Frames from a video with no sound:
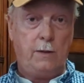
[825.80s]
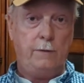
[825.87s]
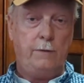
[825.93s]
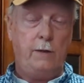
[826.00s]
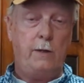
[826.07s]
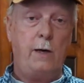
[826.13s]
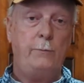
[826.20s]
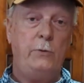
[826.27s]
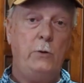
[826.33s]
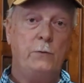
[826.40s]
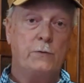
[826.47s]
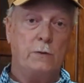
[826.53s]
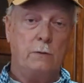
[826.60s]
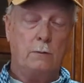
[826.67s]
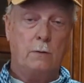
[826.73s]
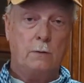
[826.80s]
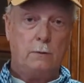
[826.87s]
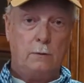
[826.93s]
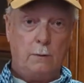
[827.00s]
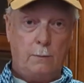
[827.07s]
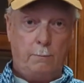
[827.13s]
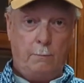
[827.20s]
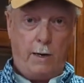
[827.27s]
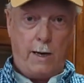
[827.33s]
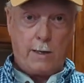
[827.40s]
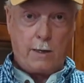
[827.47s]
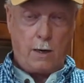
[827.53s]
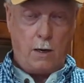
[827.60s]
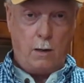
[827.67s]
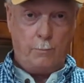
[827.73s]
and then I'm using
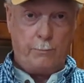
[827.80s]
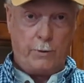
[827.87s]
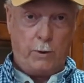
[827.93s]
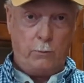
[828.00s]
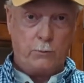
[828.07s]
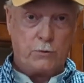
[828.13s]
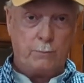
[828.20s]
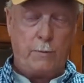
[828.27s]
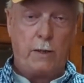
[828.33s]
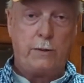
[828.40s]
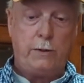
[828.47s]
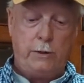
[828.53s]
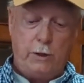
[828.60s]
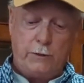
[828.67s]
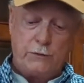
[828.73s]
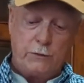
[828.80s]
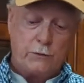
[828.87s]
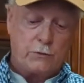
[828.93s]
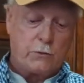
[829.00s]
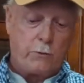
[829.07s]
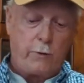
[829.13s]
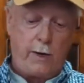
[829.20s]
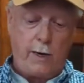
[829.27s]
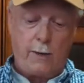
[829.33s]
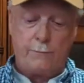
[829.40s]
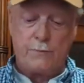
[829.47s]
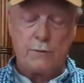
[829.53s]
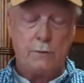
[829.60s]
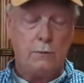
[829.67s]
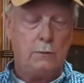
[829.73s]
my compost, my kitchen
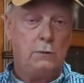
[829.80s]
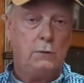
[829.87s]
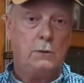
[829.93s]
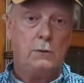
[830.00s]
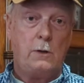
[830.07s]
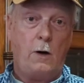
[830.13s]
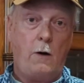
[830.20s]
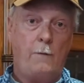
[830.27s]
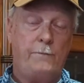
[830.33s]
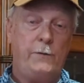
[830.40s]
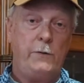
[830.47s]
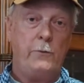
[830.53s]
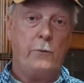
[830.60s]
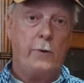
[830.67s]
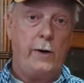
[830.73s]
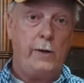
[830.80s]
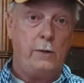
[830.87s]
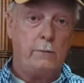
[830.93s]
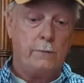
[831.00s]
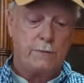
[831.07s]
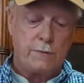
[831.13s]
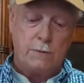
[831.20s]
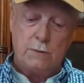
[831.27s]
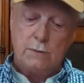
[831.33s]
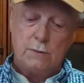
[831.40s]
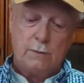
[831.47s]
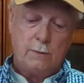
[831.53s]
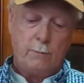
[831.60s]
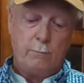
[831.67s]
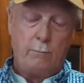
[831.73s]
scraps, coffee grounds,
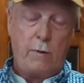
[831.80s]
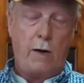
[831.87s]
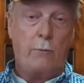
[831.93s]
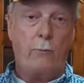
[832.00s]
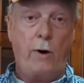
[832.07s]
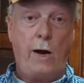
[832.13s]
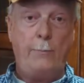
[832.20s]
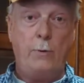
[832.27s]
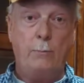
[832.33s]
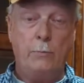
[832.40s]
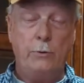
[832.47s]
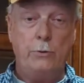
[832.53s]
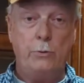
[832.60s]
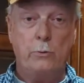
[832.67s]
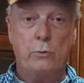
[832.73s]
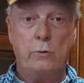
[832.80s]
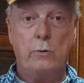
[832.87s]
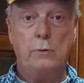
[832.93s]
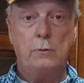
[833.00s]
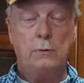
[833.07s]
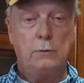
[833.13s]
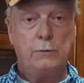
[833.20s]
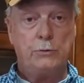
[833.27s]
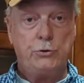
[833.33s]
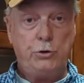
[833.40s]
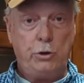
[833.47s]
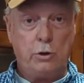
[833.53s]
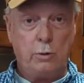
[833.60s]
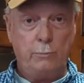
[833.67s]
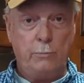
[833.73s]
my rabbit manure,
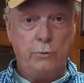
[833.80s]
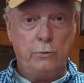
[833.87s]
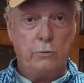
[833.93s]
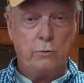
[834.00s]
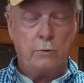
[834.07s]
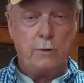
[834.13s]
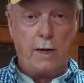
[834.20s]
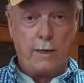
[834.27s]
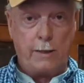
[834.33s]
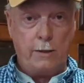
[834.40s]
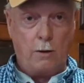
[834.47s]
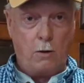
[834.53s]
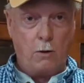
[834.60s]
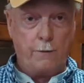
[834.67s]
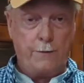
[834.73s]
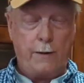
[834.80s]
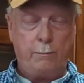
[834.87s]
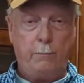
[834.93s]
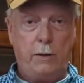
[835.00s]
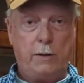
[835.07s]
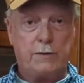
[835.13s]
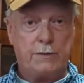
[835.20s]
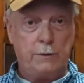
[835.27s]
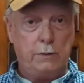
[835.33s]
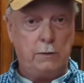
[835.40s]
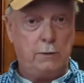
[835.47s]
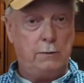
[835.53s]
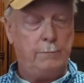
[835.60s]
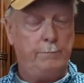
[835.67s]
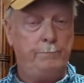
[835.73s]
chicken manure. I get all that mixed
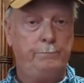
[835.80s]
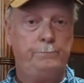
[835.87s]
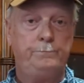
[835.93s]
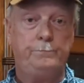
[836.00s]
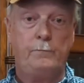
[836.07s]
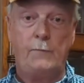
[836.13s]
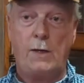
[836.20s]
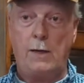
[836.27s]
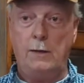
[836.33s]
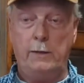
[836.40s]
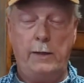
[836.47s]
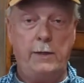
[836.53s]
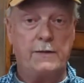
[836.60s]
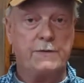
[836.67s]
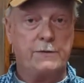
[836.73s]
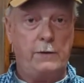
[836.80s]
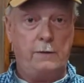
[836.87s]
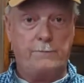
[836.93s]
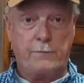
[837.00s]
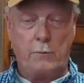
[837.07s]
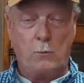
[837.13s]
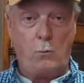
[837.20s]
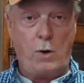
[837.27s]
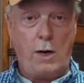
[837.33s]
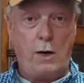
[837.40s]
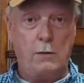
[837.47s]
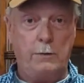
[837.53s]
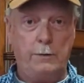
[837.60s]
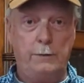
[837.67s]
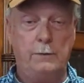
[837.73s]
in. I let it set for a
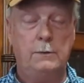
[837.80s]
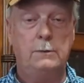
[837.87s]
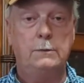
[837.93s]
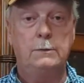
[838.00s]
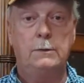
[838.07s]
while, and